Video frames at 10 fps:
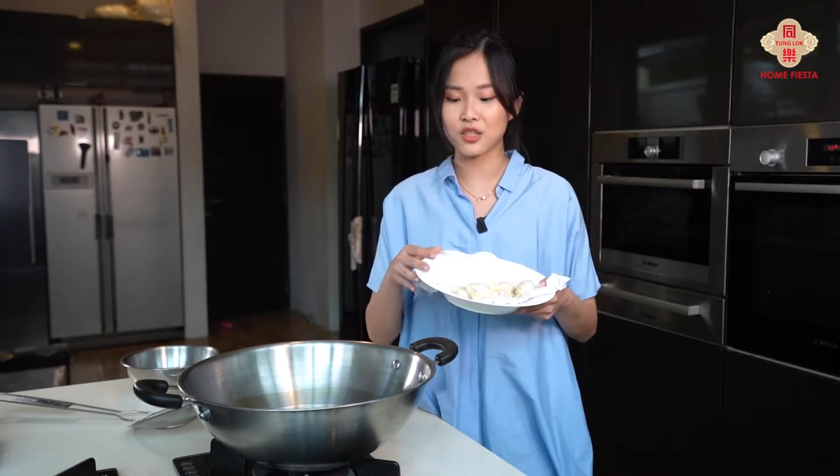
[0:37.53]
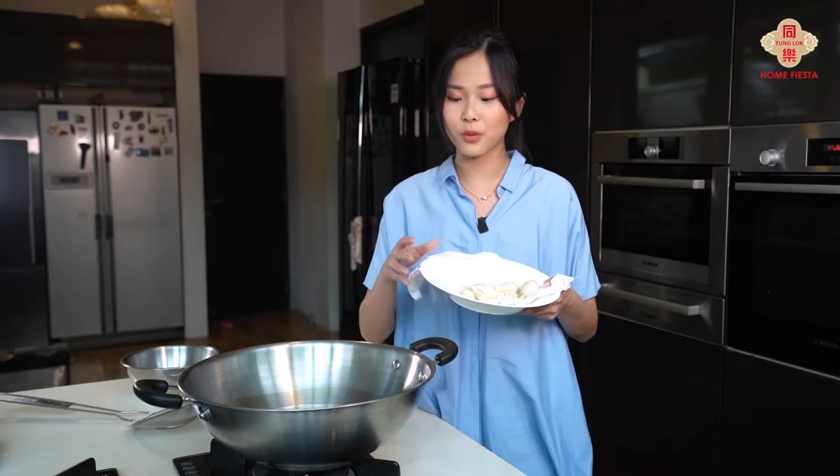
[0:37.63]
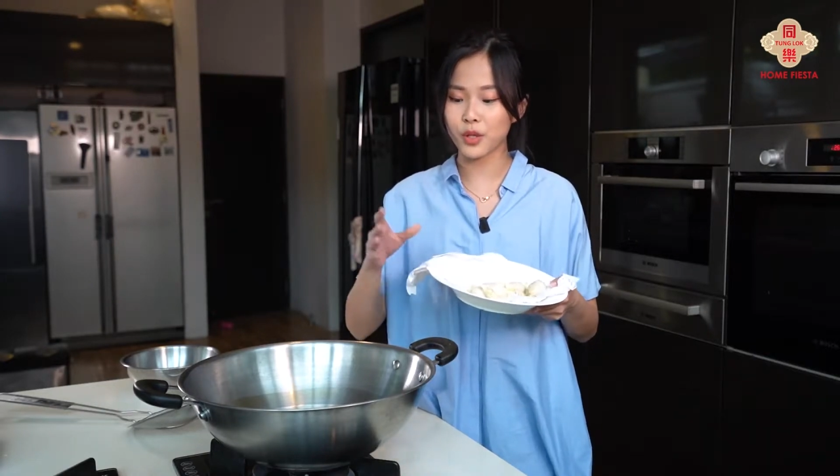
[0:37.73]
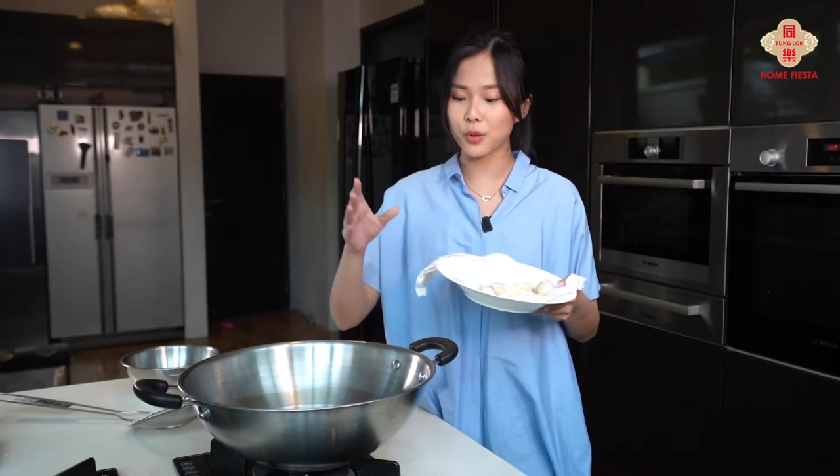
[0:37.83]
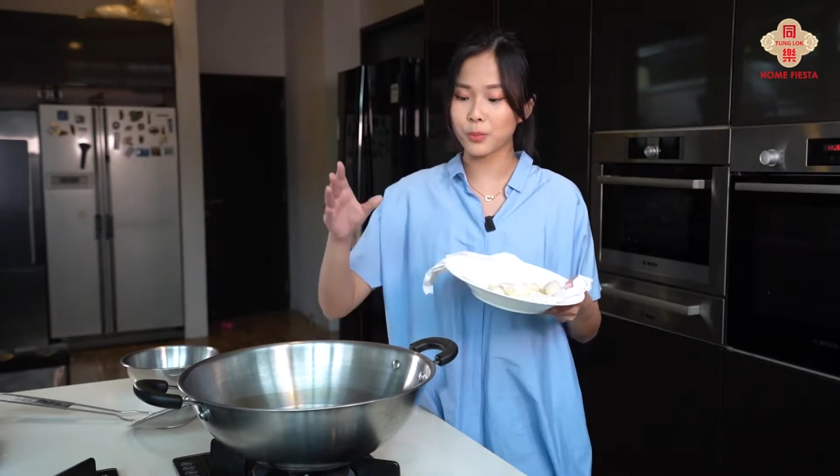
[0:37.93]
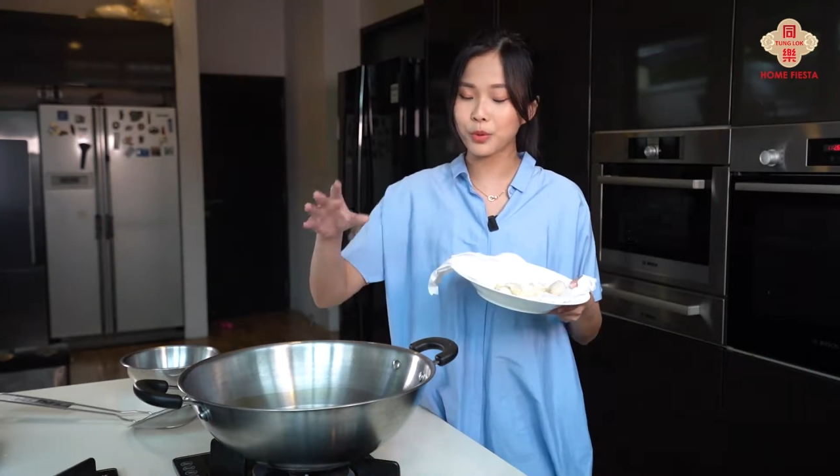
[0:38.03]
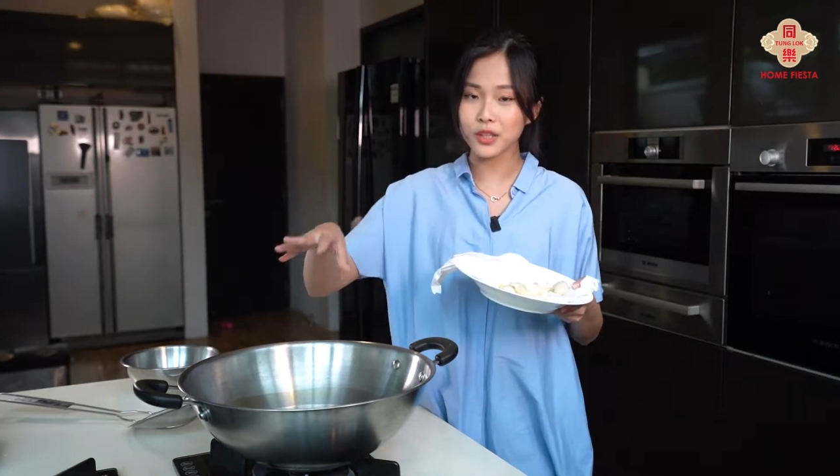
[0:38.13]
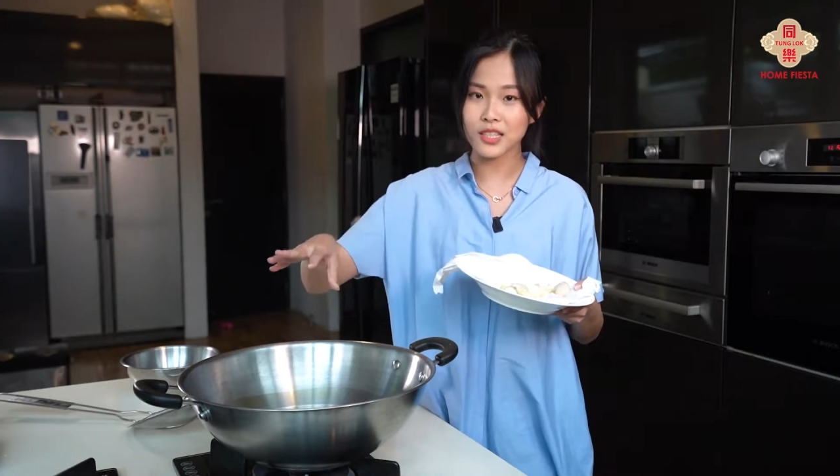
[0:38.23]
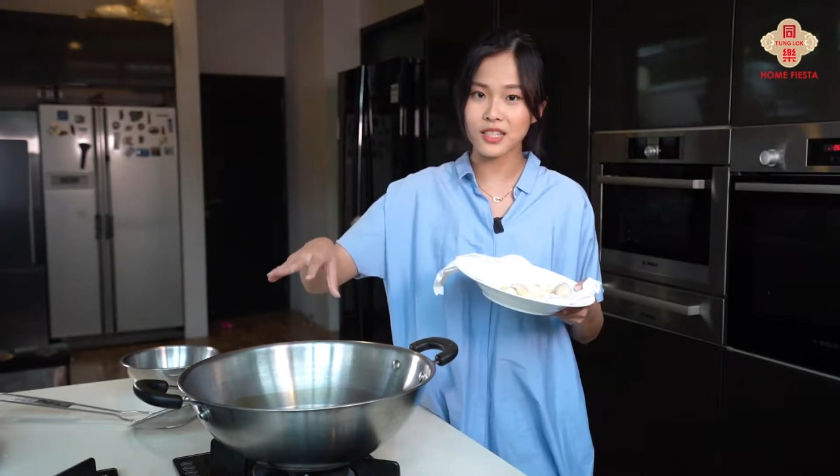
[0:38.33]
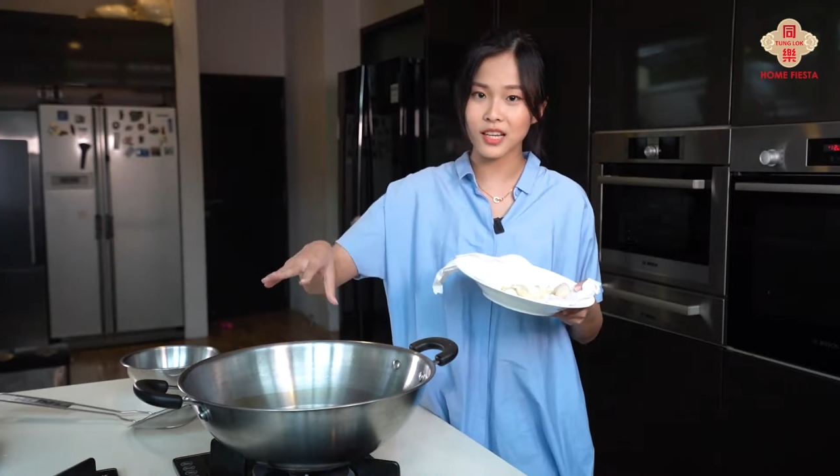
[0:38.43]
So when you
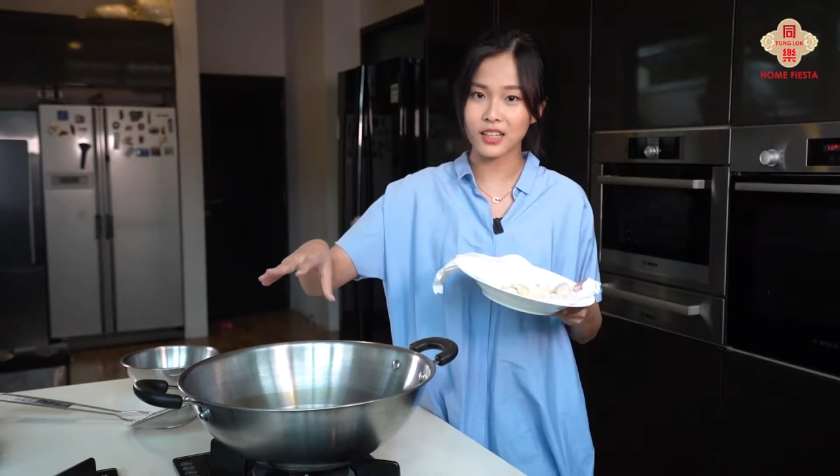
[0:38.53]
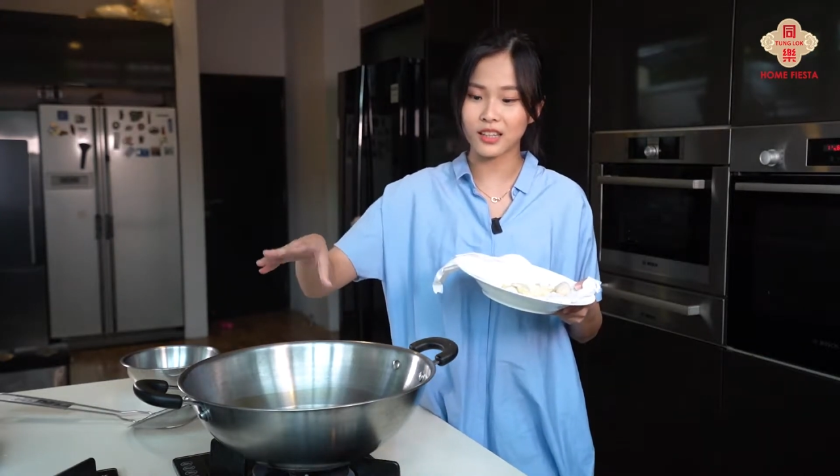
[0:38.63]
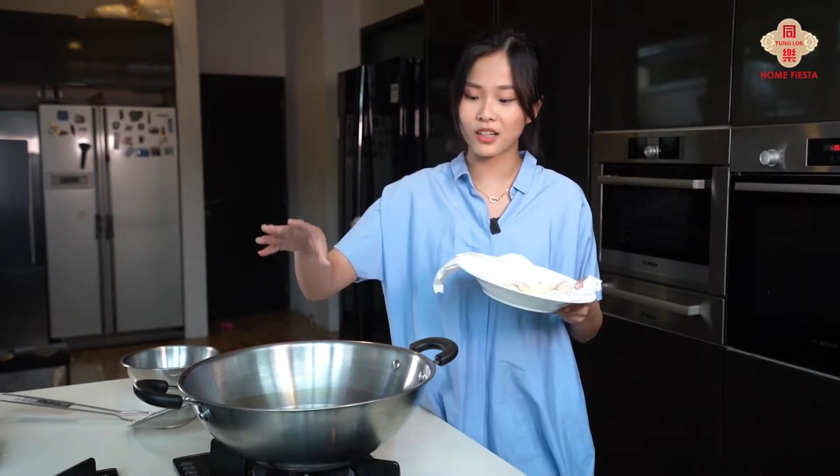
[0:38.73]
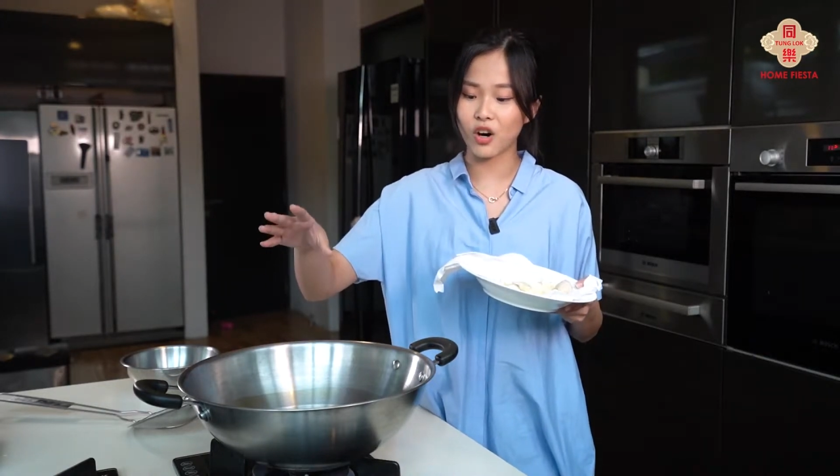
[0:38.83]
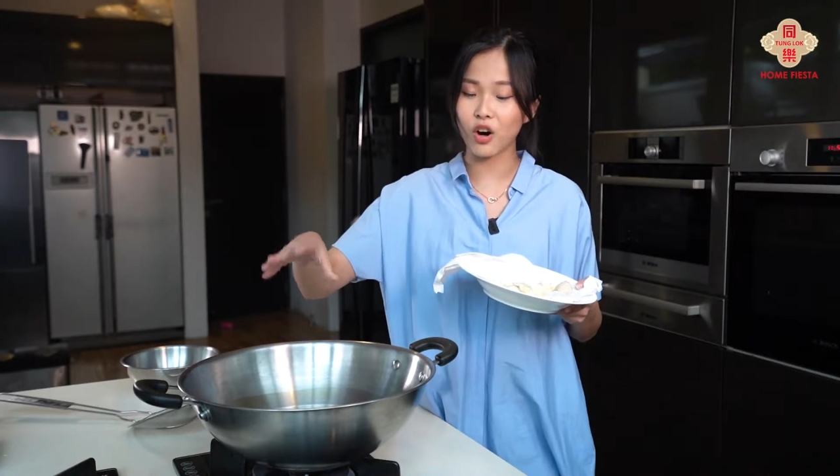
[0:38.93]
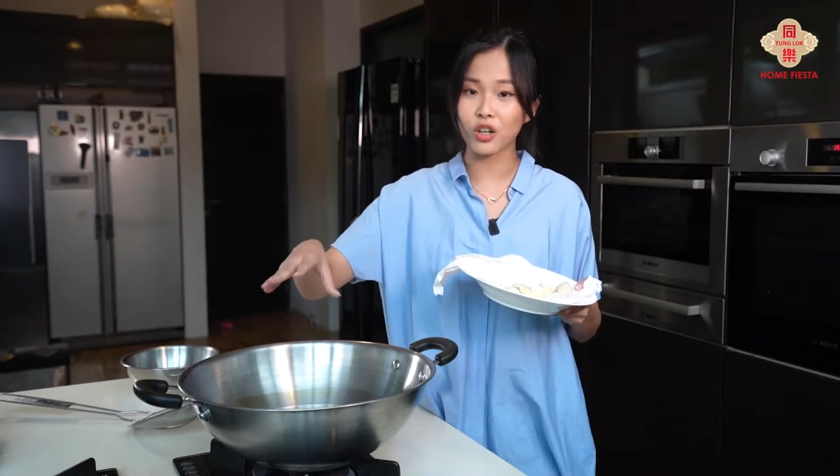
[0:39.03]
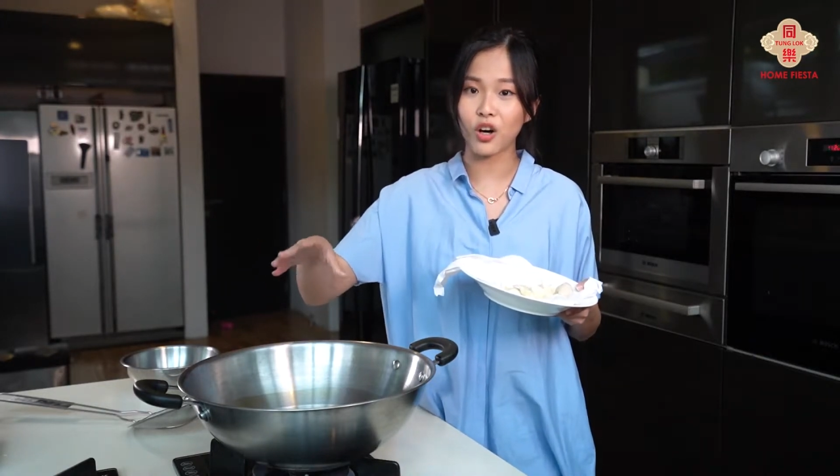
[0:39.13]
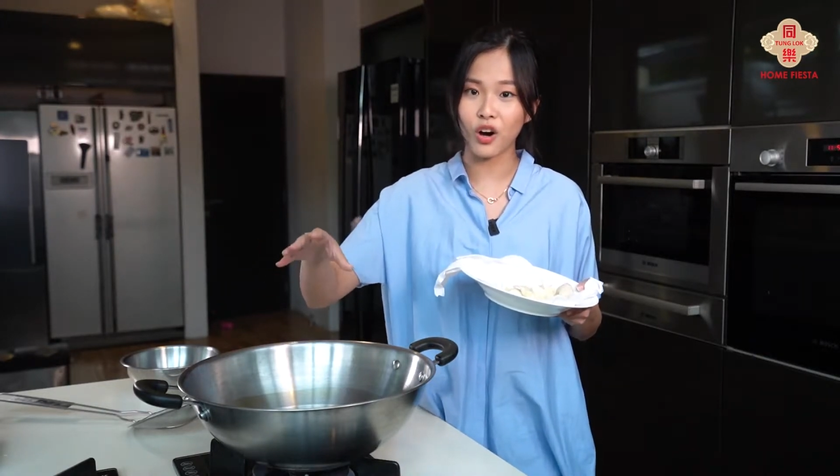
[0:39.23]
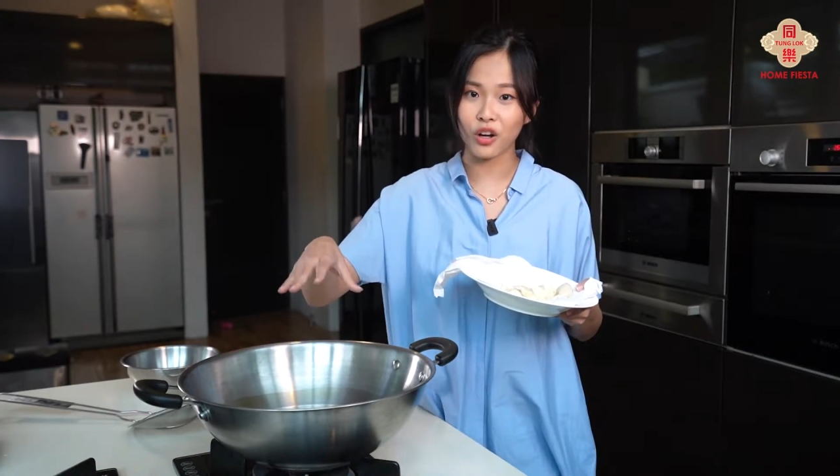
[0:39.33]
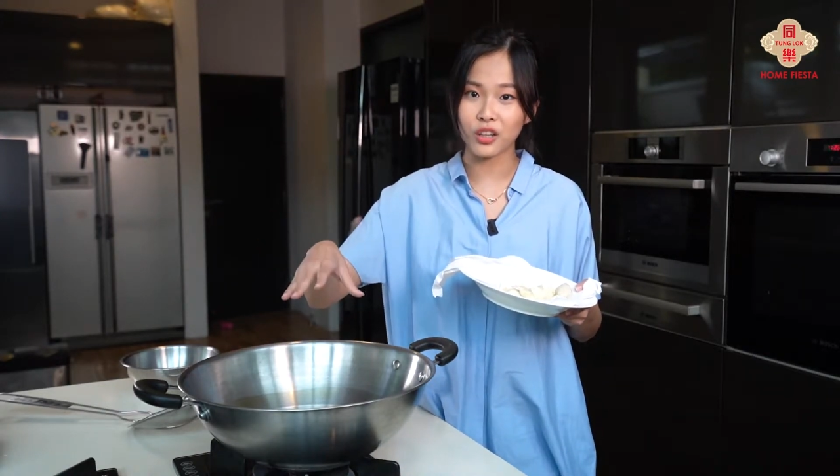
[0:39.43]
put inside the
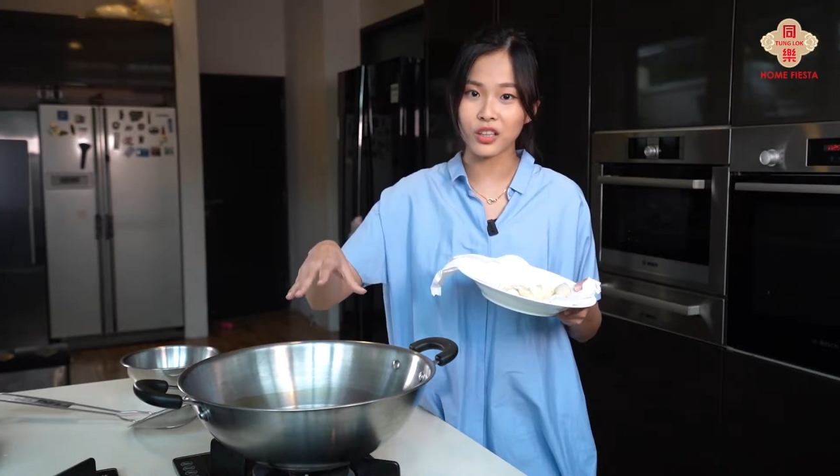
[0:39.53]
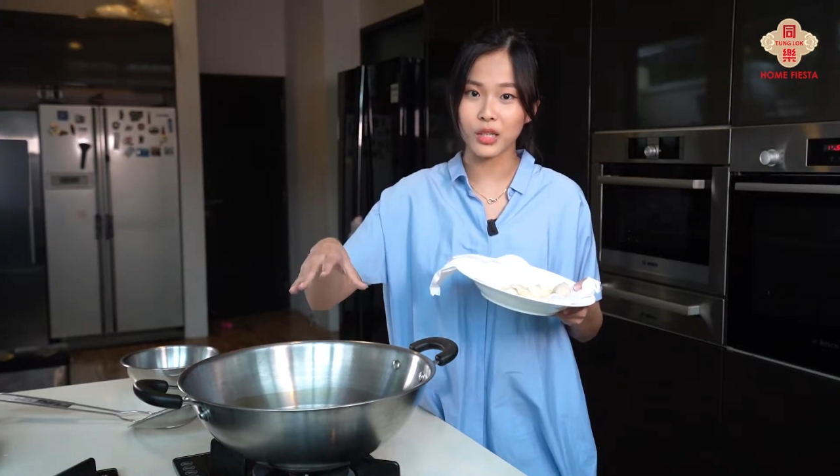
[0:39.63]
hot oil,